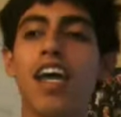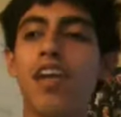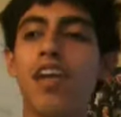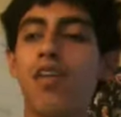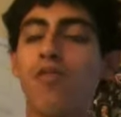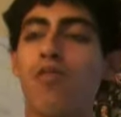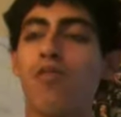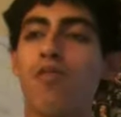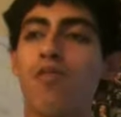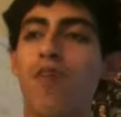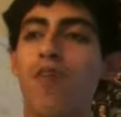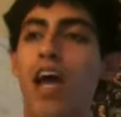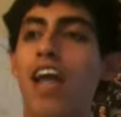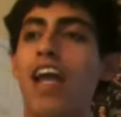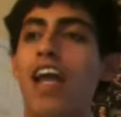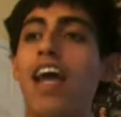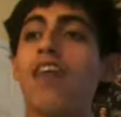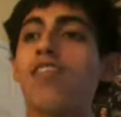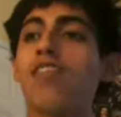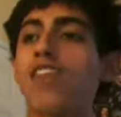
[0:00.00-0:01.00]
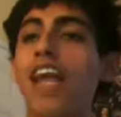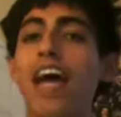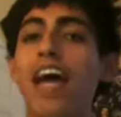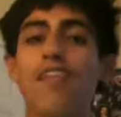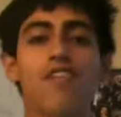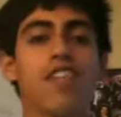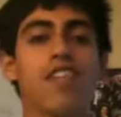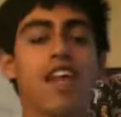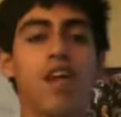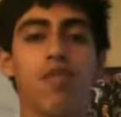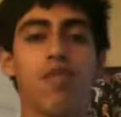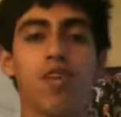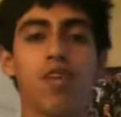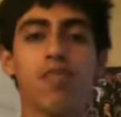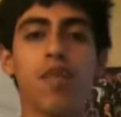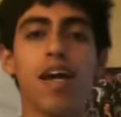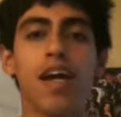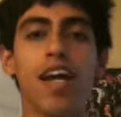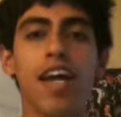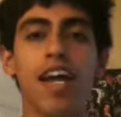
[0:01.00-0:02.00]
and I left there
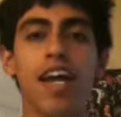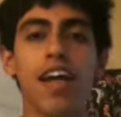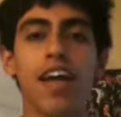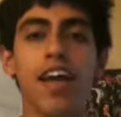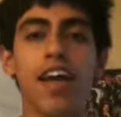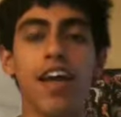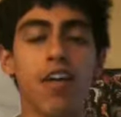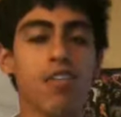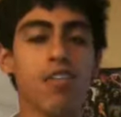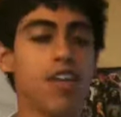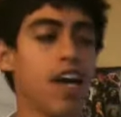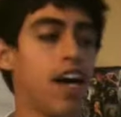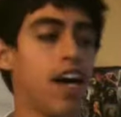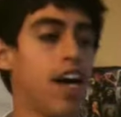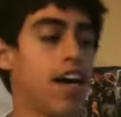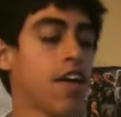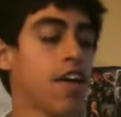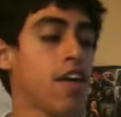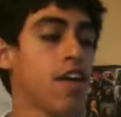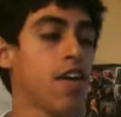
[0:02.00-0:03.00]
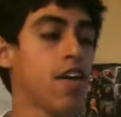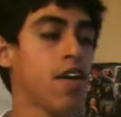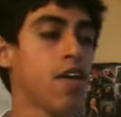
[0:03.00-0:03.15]
with my head held high,